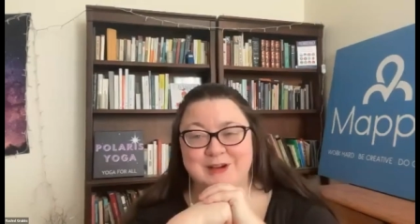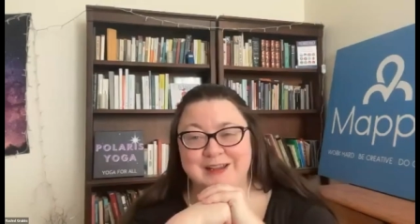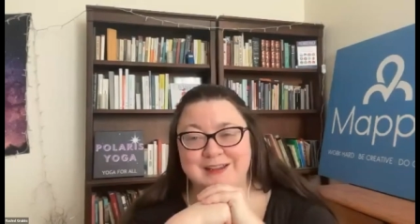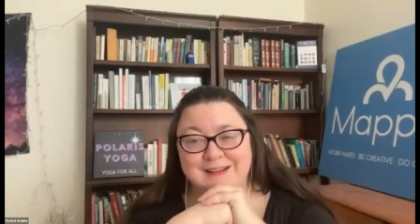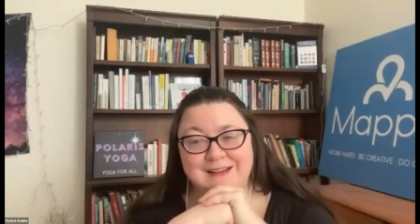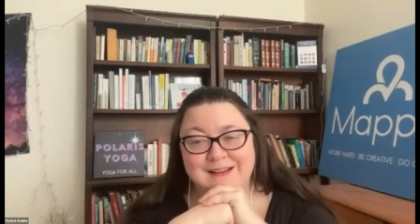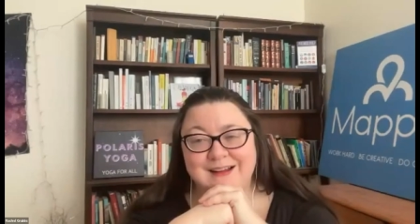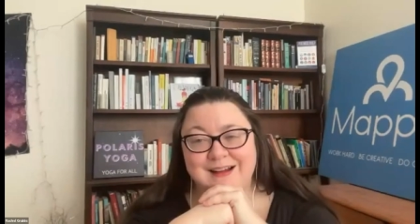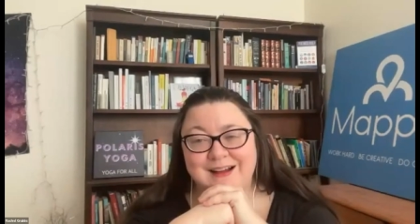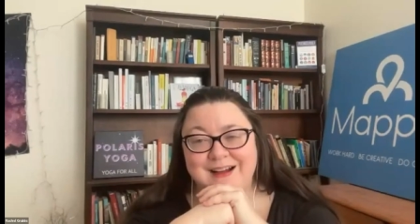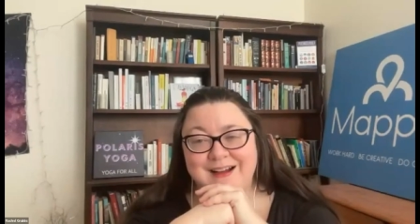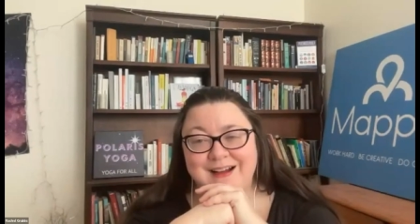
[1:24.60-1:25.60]
great
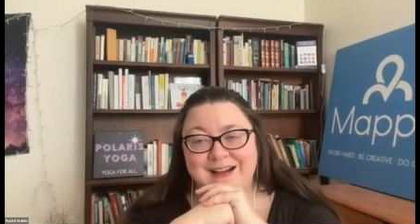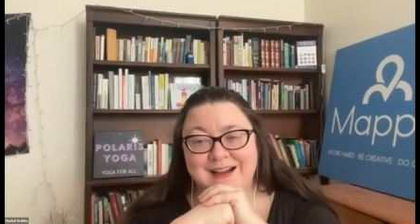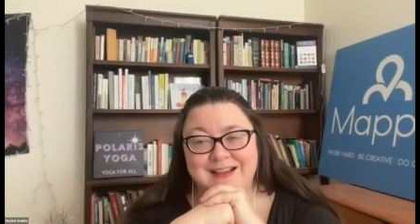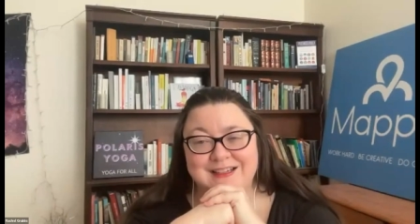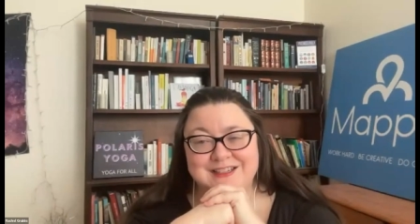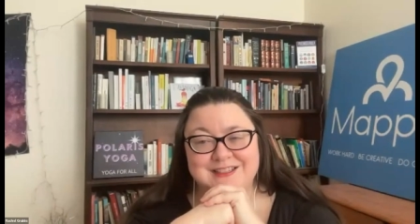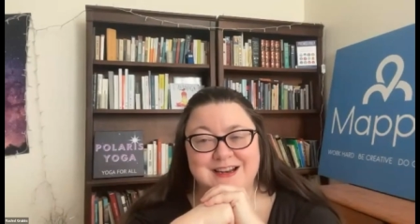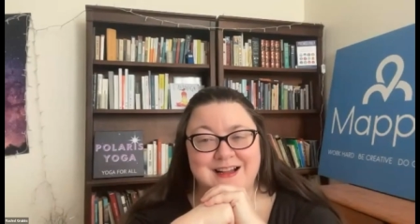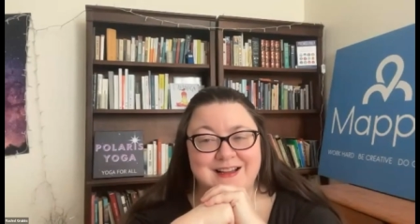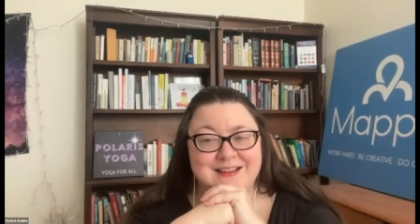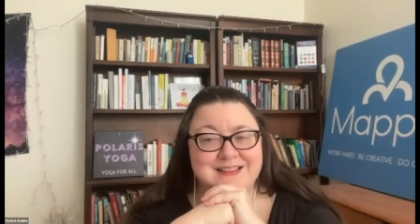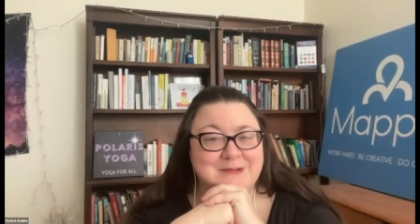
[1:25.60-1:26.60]
uh, I just said
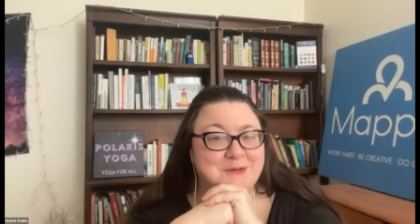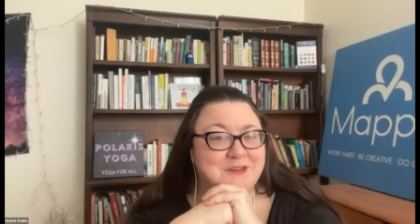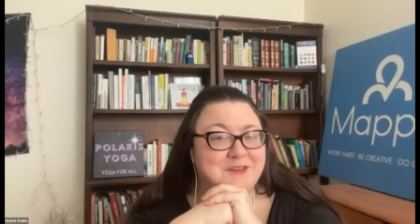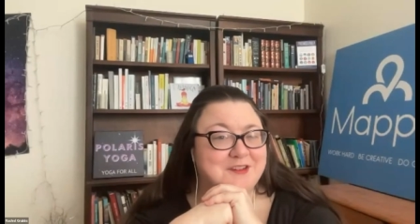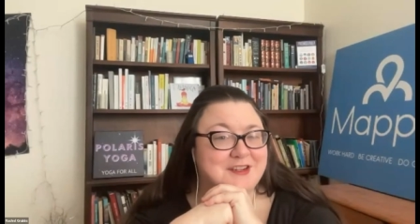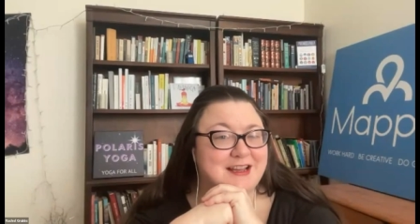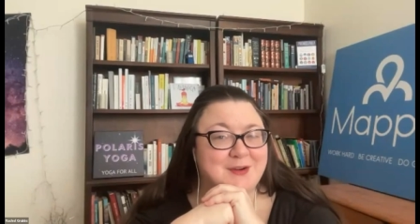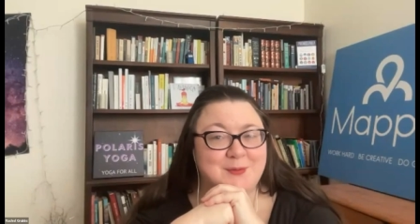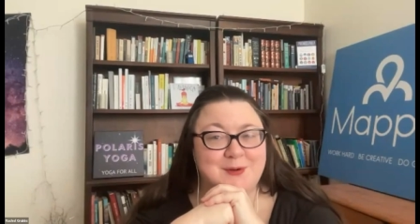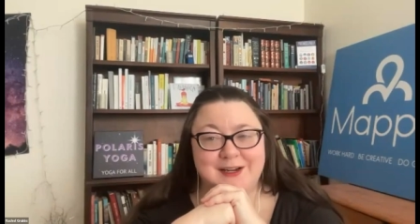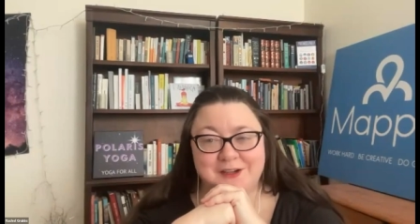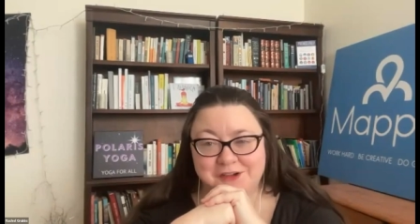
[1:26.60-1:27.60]
hi to someone in the chat who
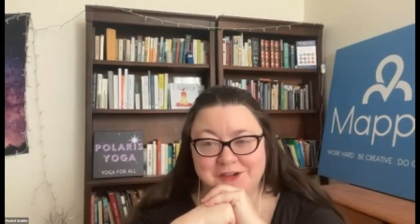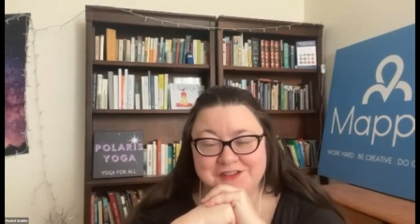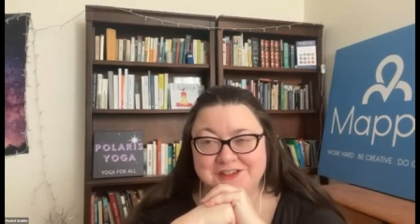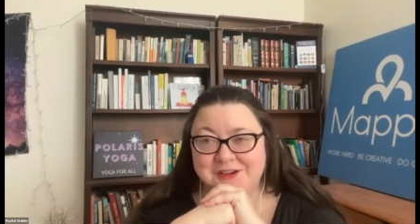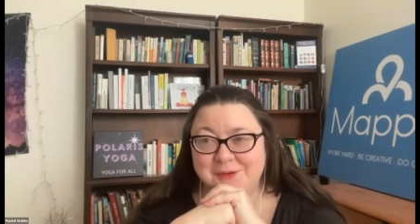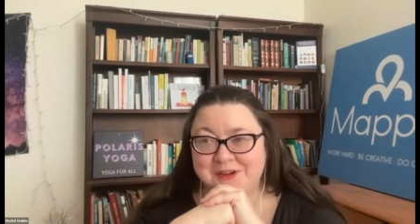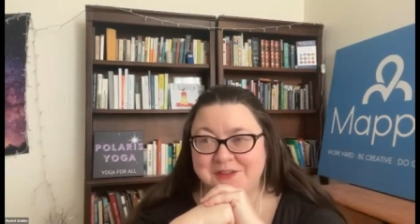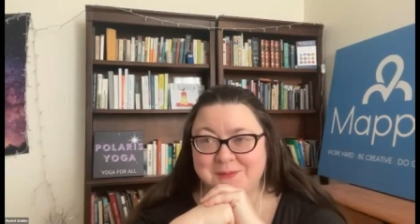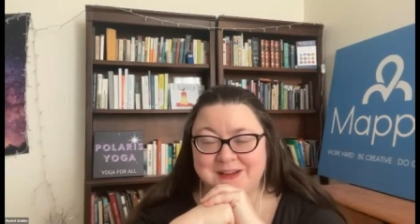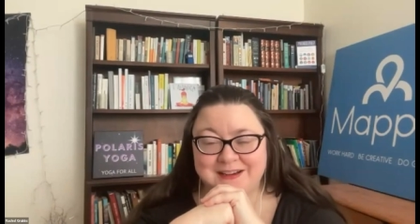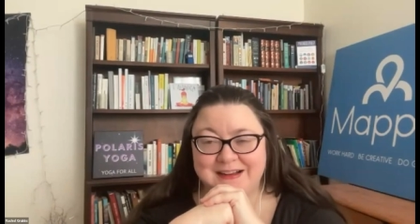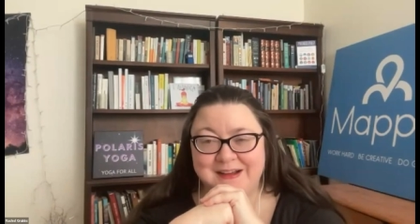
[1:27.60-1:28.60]
I had a consult with
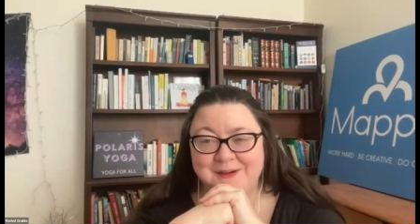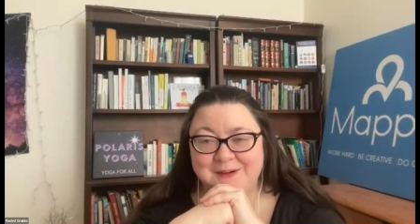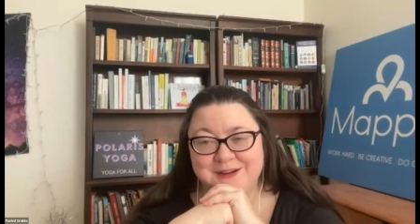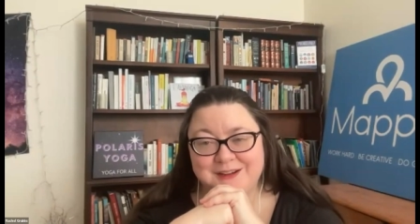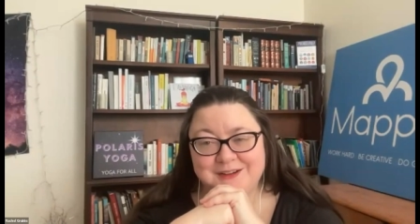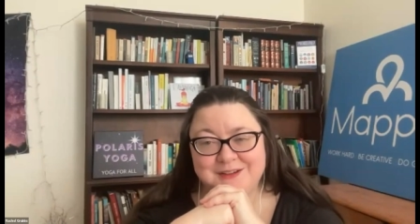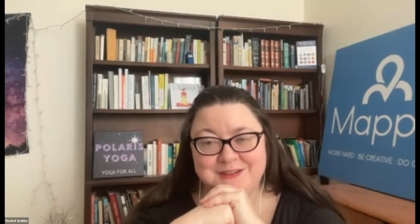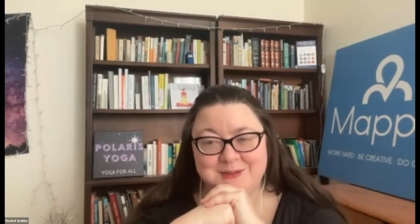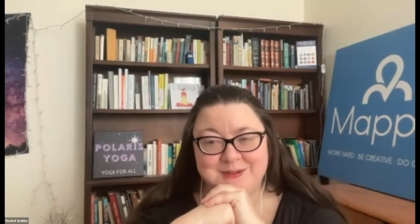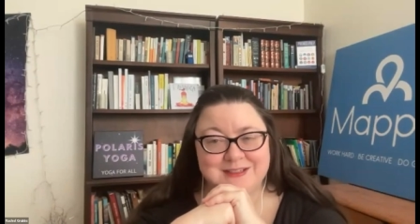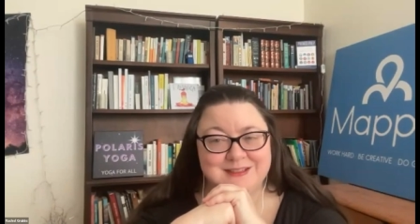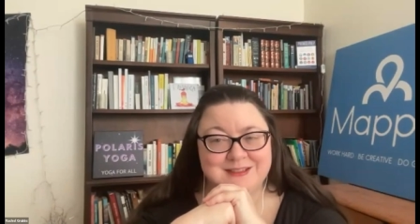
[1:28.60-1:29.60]
about an hour ago.
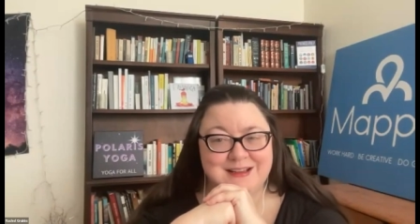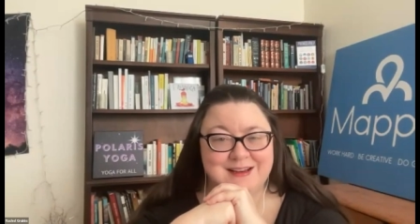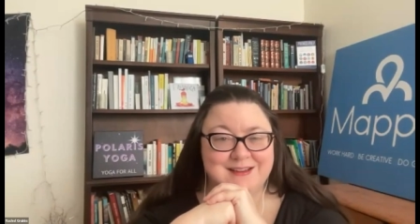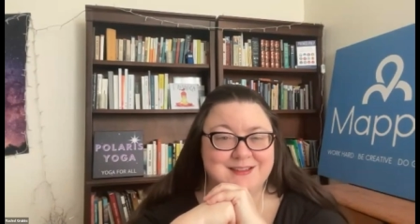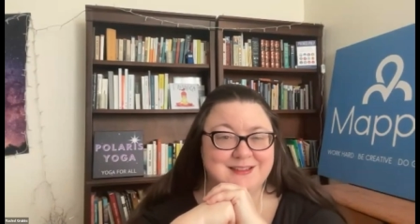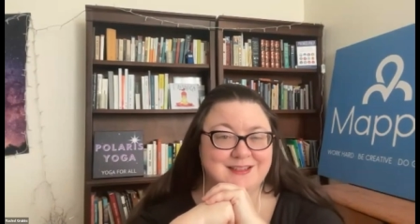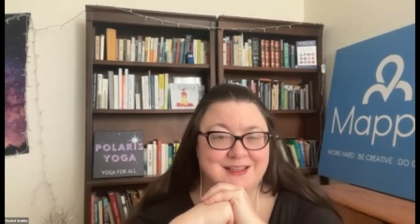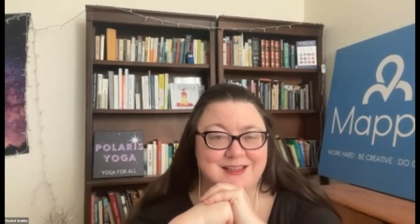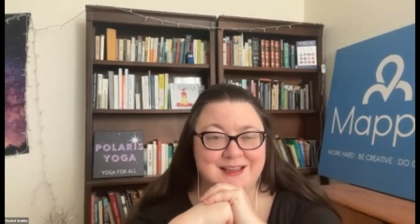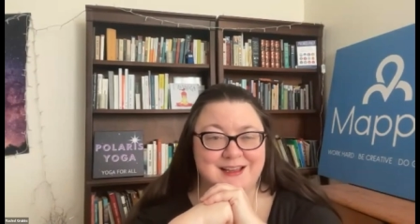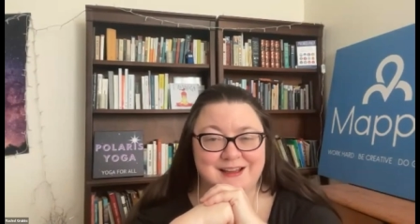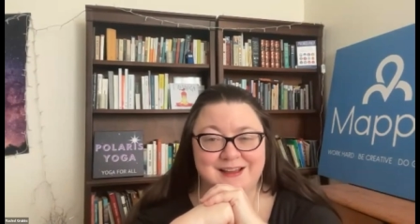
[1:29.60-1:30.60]
So excited yeah. to
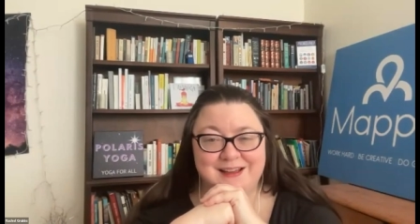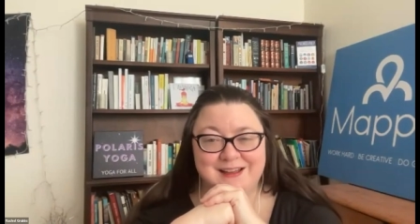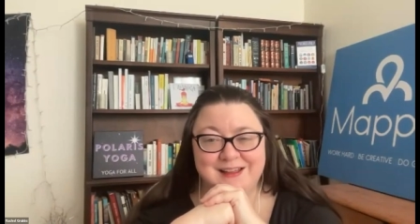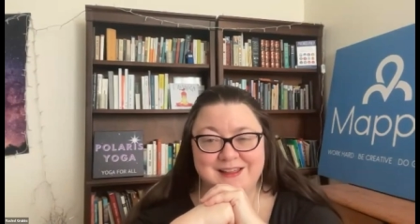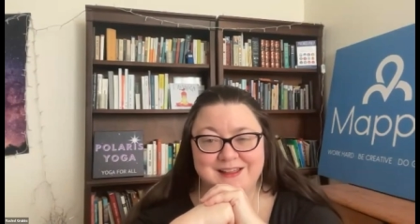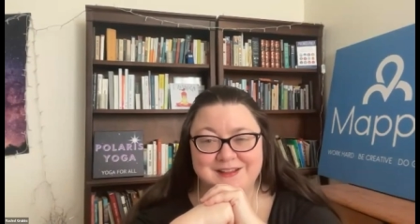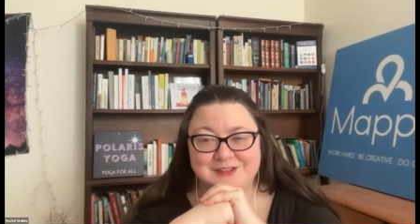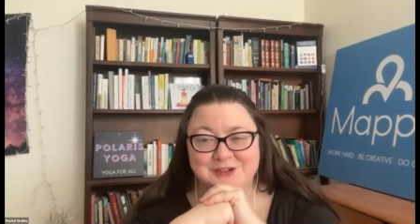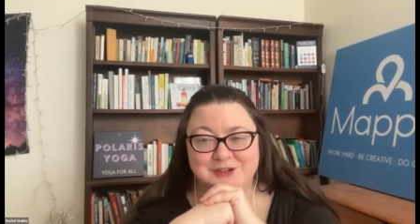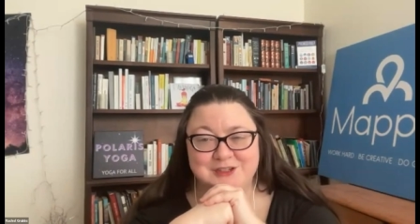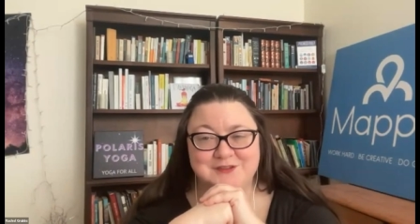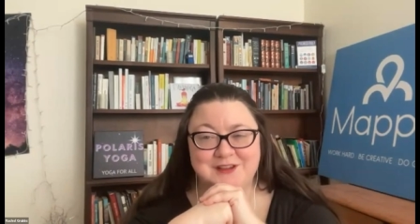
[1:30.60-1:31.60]
see uh,
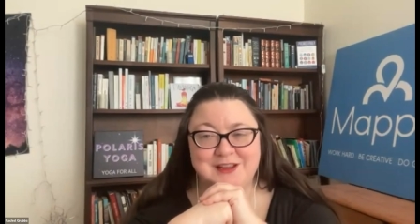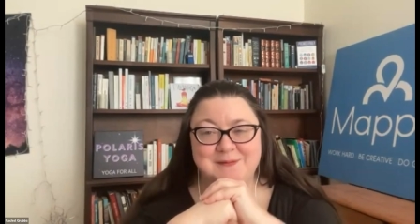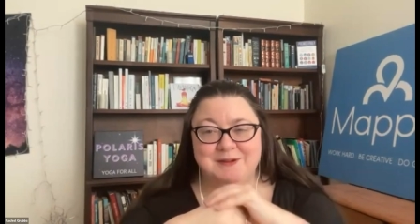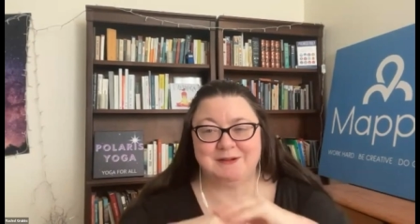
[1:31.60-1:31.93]
circus family